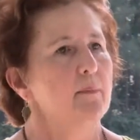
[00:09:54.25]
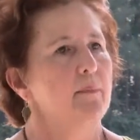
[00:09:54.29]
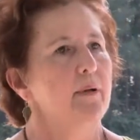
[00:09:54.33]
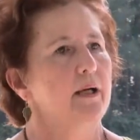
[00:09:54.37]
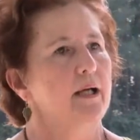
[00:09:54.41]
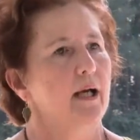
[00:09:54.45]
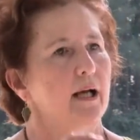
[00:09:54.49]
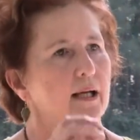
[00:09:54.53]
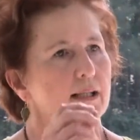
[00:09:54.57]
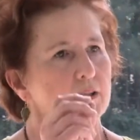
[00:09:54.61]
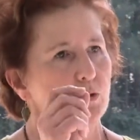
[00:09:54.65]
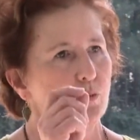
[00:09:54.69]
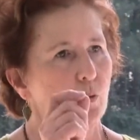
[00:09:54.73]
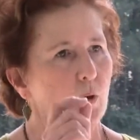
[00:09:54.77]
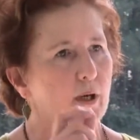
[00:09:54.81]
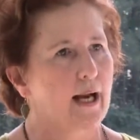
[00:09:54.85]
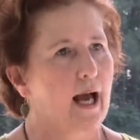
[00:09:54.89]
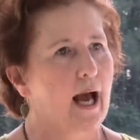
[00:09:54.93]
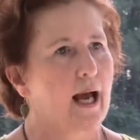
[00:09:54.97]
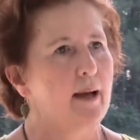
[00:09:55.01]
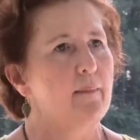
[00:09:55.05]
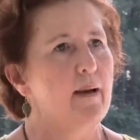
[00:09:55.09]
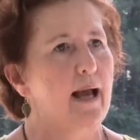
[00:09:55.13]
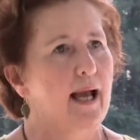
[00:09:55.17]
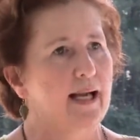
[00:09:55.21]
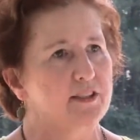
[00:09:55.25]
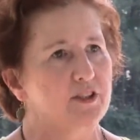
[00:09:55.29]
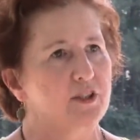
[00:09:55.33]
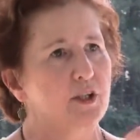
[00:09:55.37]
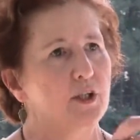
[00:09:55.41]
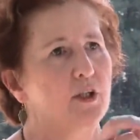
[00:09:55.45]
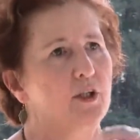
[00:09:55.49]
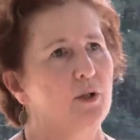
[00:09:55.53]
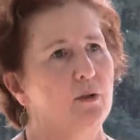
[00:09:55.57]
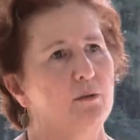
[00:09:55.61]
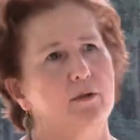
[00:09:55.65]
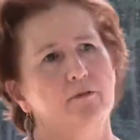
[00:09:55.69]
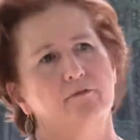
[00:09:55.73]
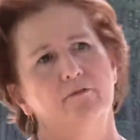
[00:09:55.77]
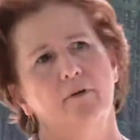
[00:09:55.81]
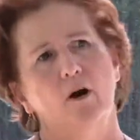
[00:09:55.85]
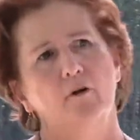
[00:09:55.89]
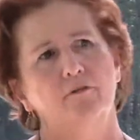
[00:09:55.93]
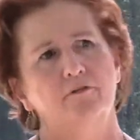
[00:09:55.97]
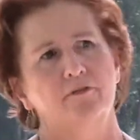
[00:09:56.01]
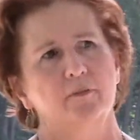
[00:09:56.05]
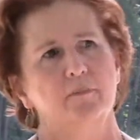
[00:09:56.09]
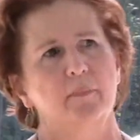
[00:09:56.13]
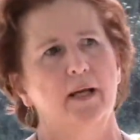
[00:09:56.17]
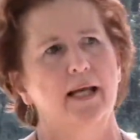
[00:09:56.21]
Because when I'm asking you to
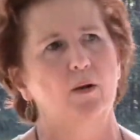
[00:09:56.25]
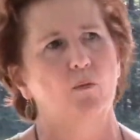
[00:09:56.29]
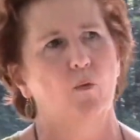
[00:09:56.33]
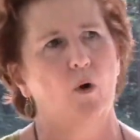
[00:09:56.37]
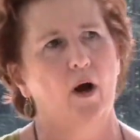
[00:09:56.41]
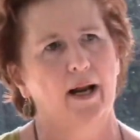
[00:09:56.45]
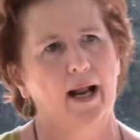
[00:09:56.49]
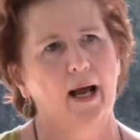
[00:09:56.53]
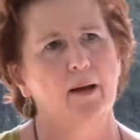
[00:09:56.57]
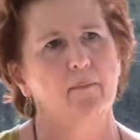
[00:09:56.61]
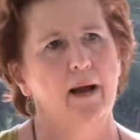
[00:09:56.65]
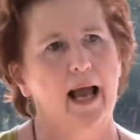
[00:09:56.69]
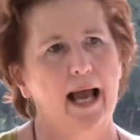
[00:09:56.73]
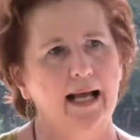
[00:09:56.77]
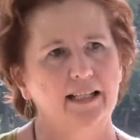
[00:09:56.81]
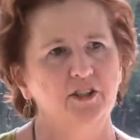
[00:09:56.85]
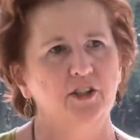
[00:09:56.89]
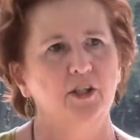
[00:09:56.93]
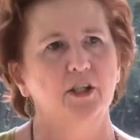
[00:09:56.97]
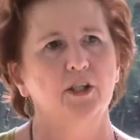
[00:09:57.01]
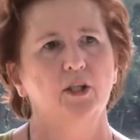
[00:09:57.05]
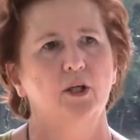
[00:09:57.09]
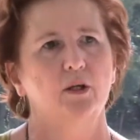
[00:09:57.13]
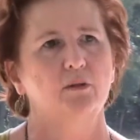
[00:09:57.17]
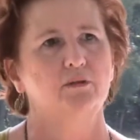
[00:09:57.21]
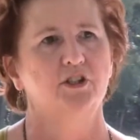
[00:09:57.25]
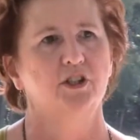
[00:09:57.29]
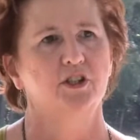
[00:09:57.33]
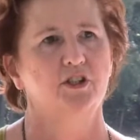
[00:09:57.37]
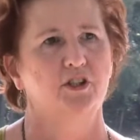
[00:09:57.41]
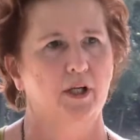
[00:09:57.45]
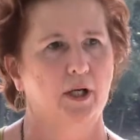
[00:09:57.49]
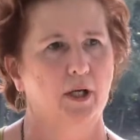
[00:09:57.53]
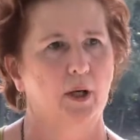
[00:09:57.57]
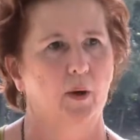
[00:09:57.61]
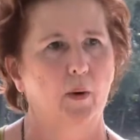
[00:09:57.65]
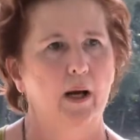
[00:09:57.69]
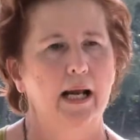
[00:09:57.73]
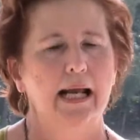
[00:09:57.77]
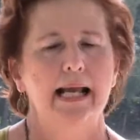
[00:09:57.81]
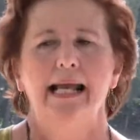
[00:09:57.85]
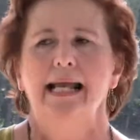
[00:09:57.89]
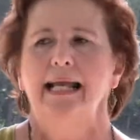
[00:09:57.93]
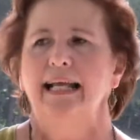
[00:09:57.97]
vote for me, what I'm asking you to do